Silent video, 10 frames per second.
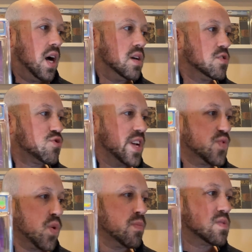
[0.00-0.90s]

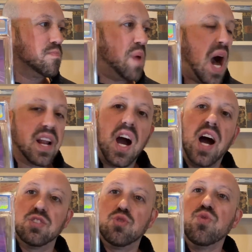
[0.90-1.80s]
Transformers
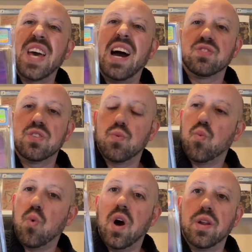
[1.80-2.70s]
BotCon
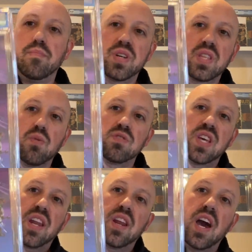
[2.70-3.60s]
2001, a book that was
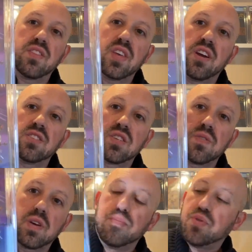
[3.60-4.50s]
handed out there. It's a
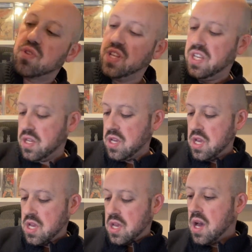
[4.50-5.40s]
complete
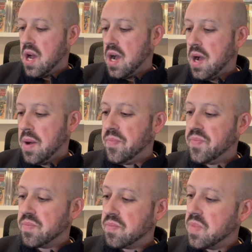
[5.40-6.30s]

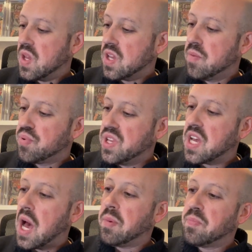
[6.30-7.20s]

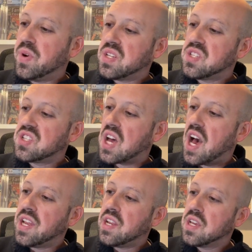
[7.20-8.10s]
comic book
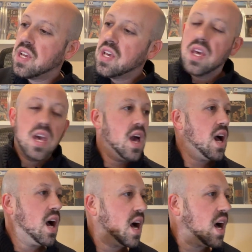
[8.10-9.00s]
inside.
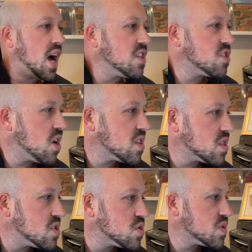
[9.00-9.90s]
I thought
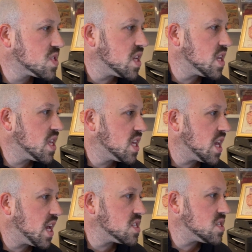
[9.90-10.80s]
this was going to
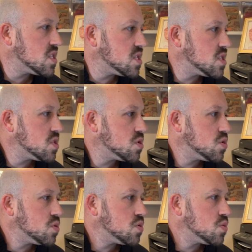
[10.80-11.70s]
get
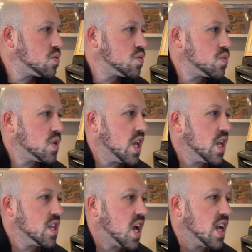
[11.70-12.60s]
a
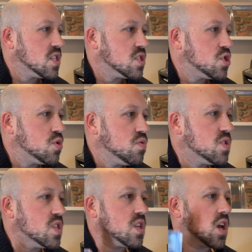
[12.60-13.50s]
9.2 to
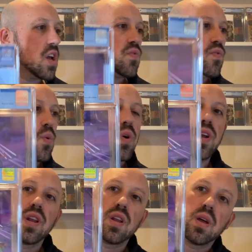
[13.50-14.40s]
9.4
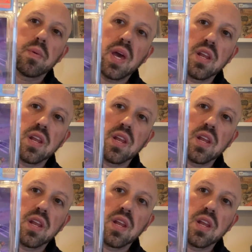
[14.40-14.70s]
and ended up getting a